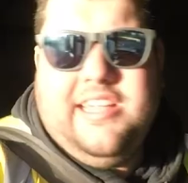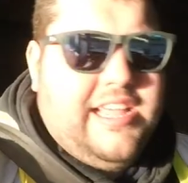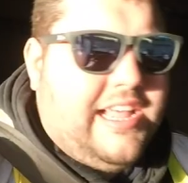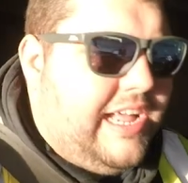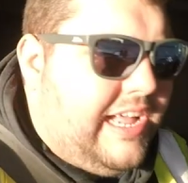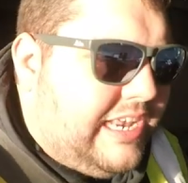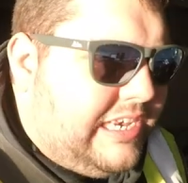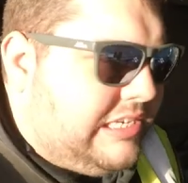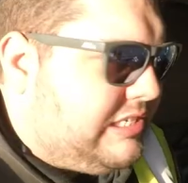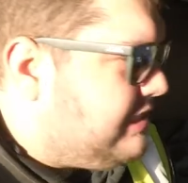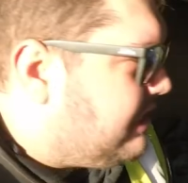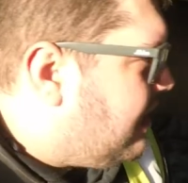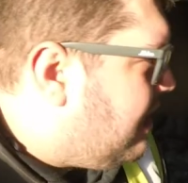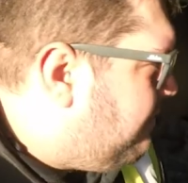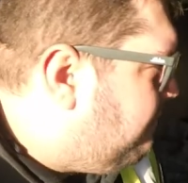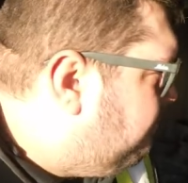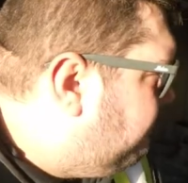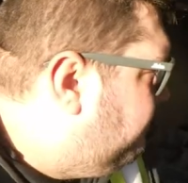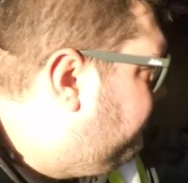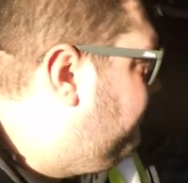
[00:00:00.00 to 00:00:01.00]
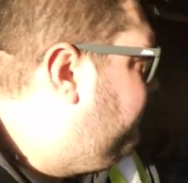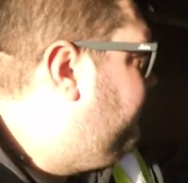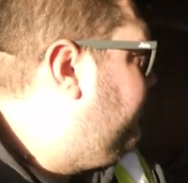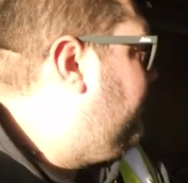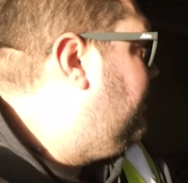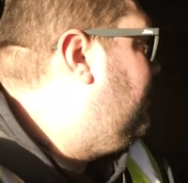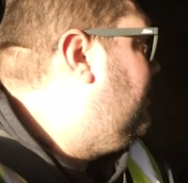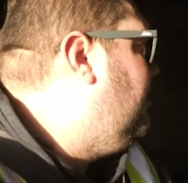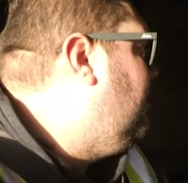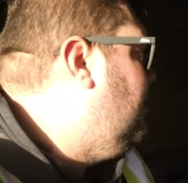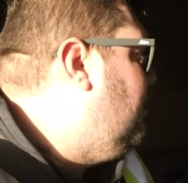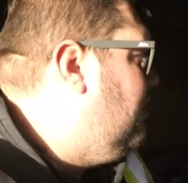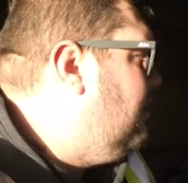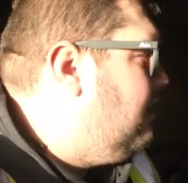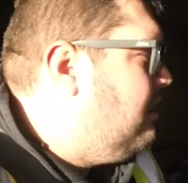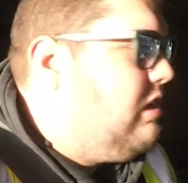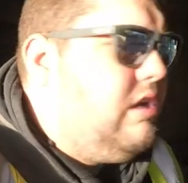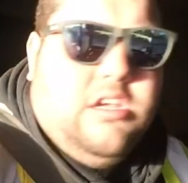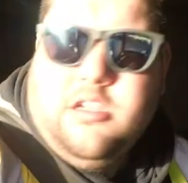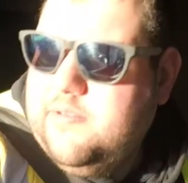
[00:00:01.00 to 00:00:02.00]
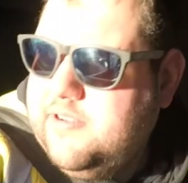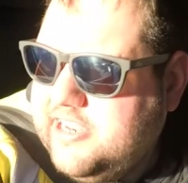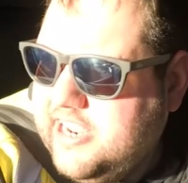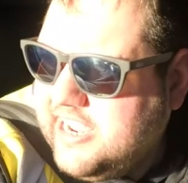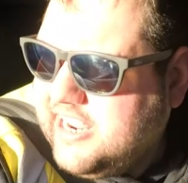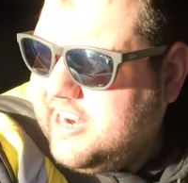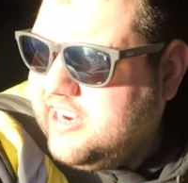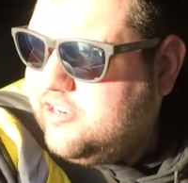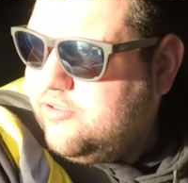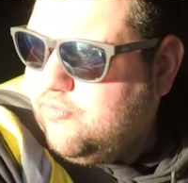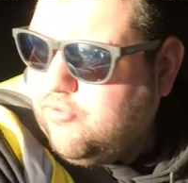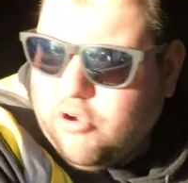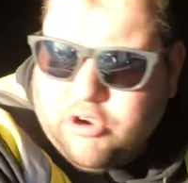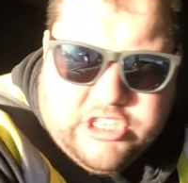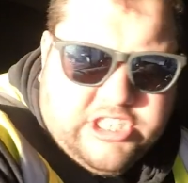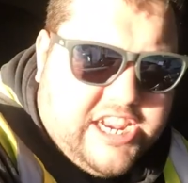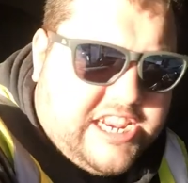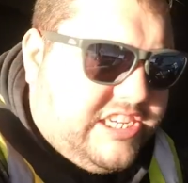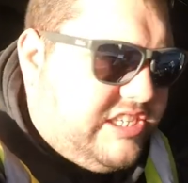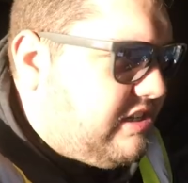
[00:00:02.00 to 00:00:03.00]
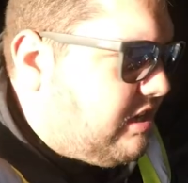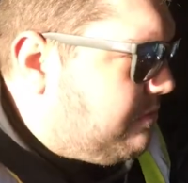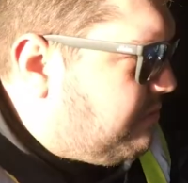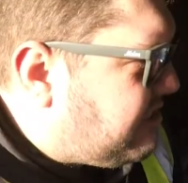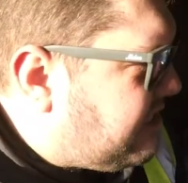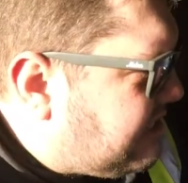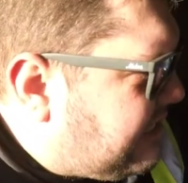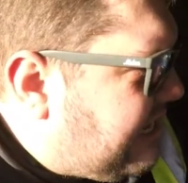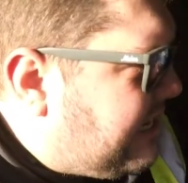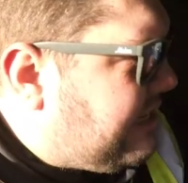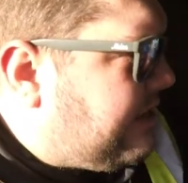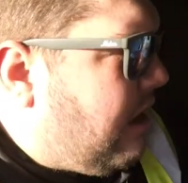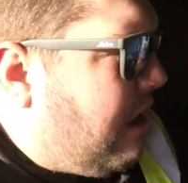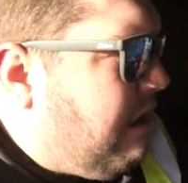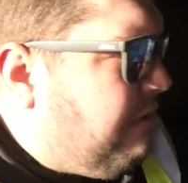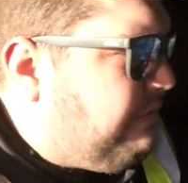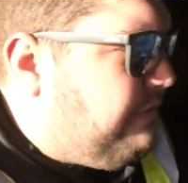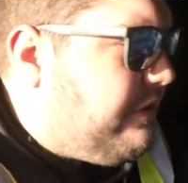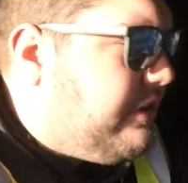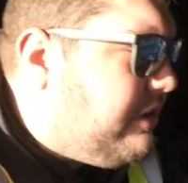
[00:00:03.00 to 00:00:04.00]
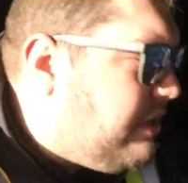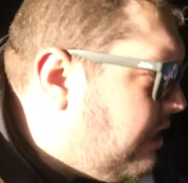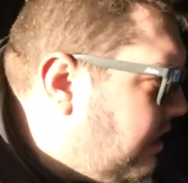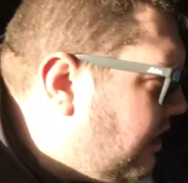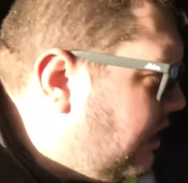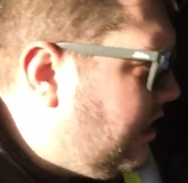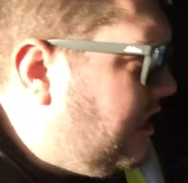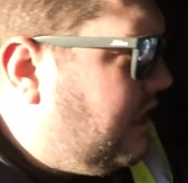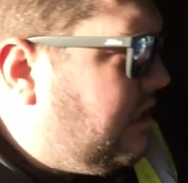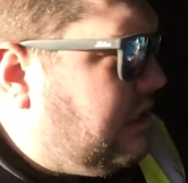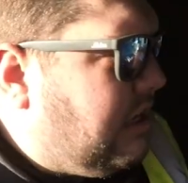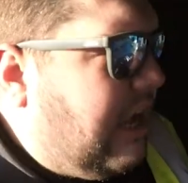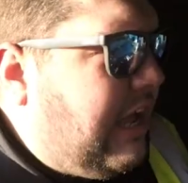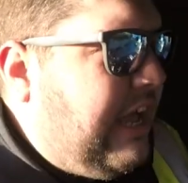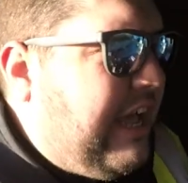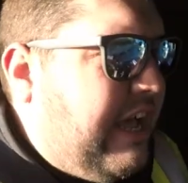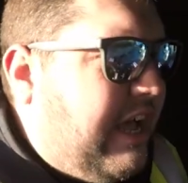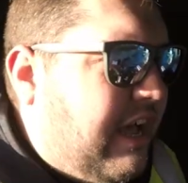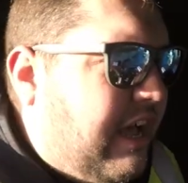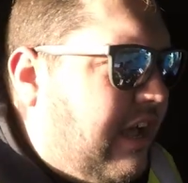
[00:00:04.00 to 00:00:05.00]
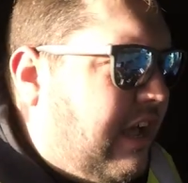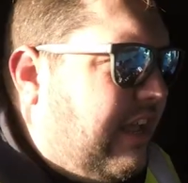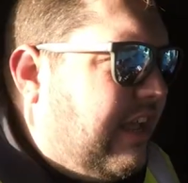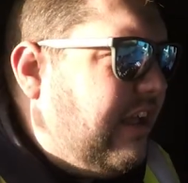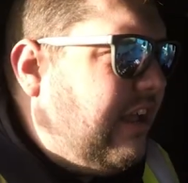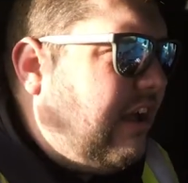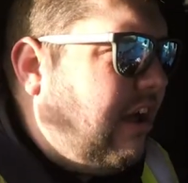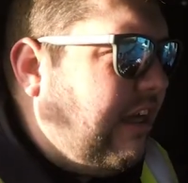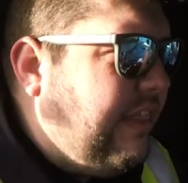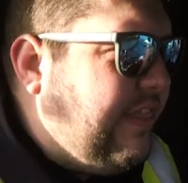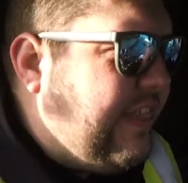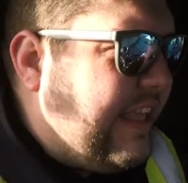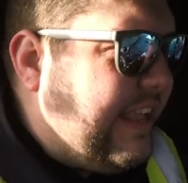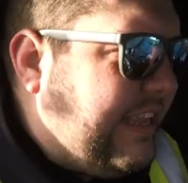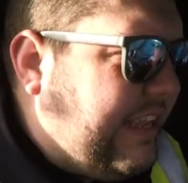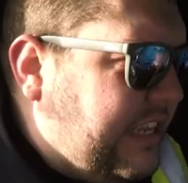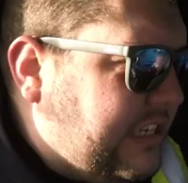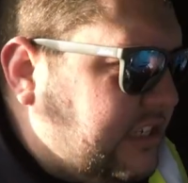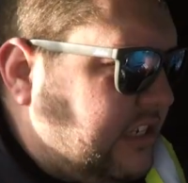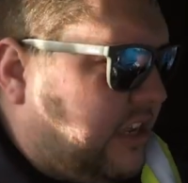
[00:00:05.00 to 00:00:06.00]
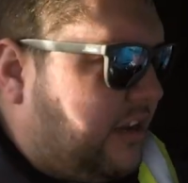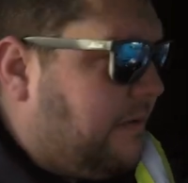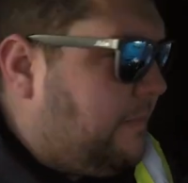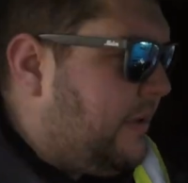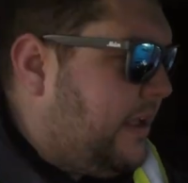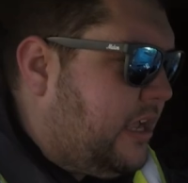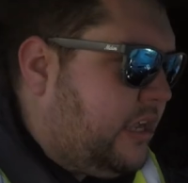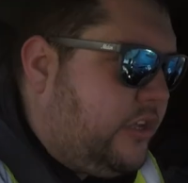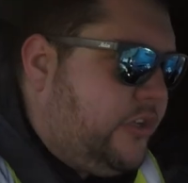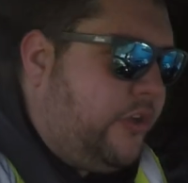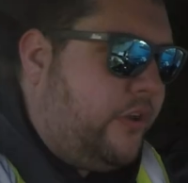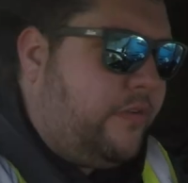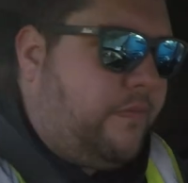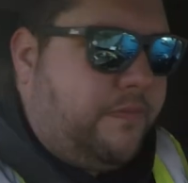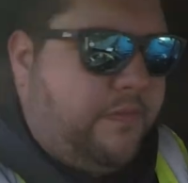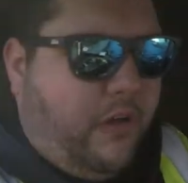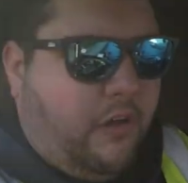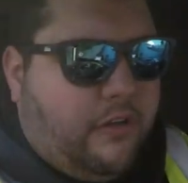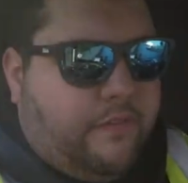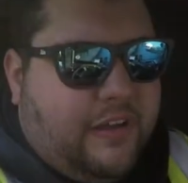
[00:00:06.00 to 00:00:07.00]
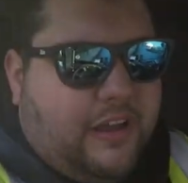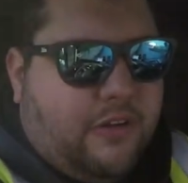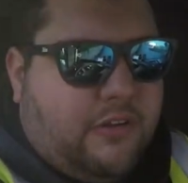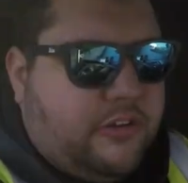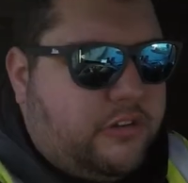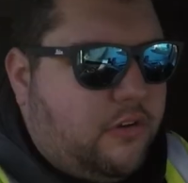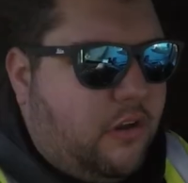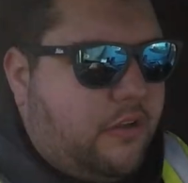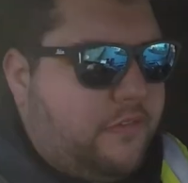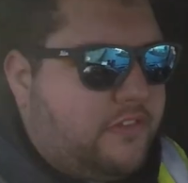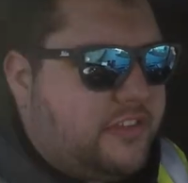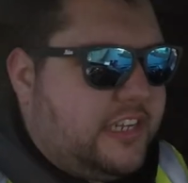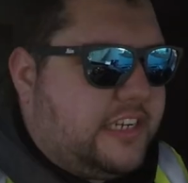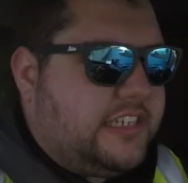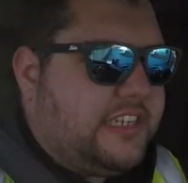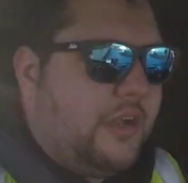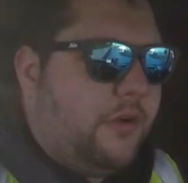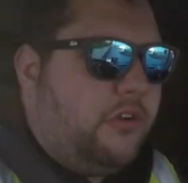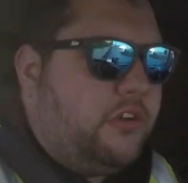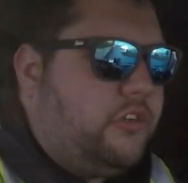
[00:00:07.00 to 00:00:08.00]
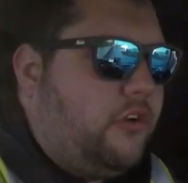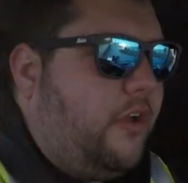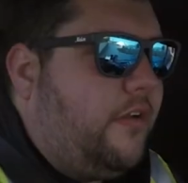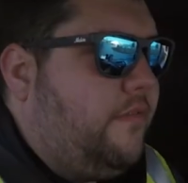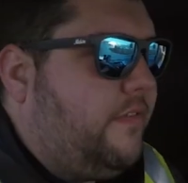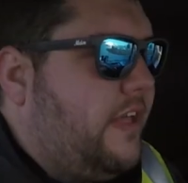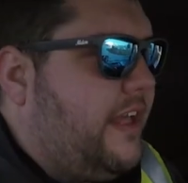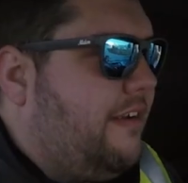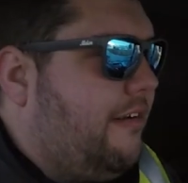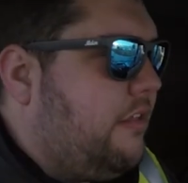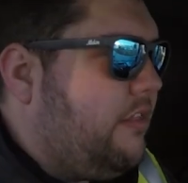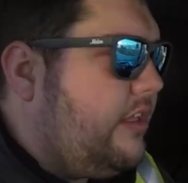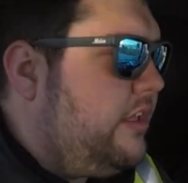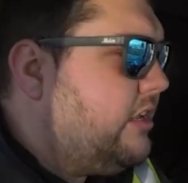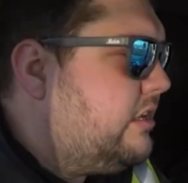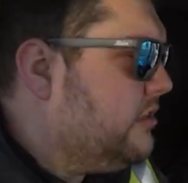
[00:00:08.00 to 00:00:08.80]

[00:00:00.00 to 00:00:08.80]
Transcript: And we're taking it to Rochester, which is near Dartford. I think it's going to be a good 5 hour drive, 6 hour drive there, I think.